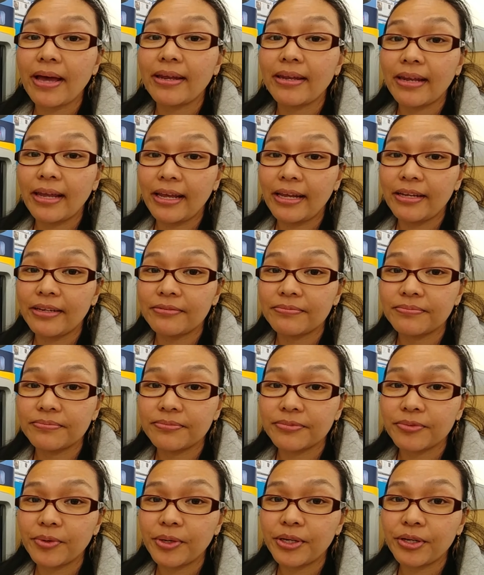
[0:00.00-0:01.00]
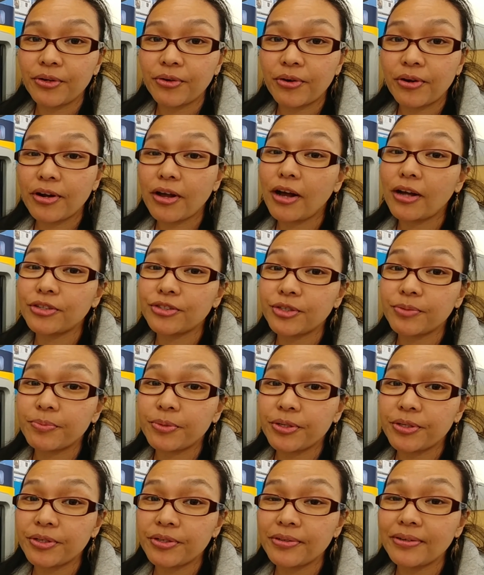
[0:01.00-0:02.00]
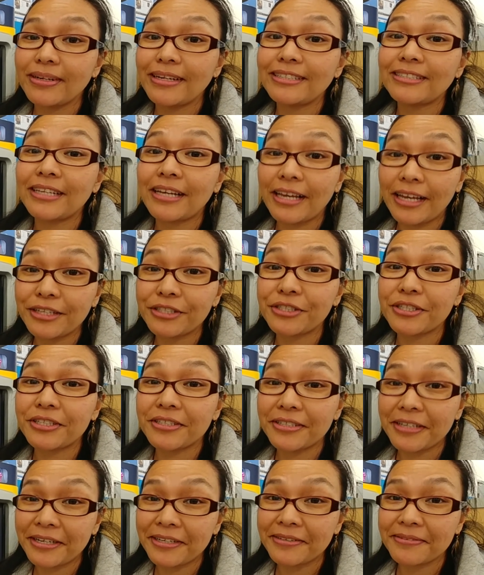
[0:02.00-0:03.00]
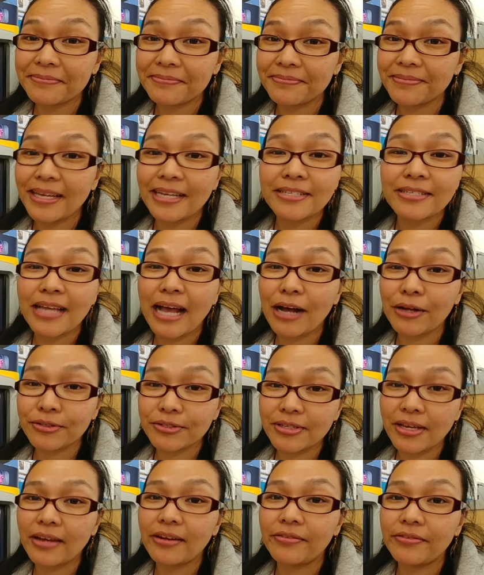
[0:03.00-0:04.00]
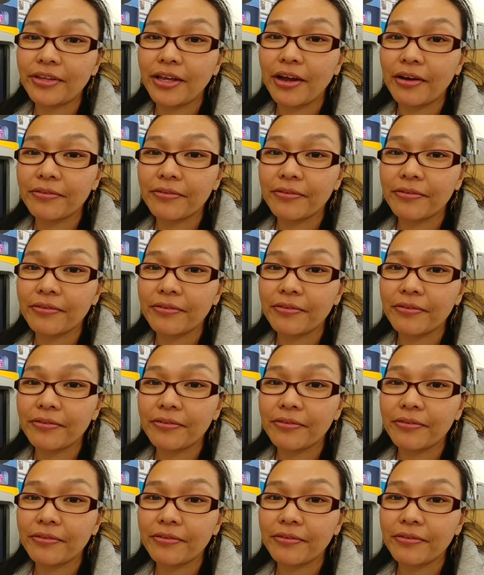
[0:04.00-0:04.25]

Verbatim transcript: at night when you're an entrepreneur and need to get shit done that's outside of the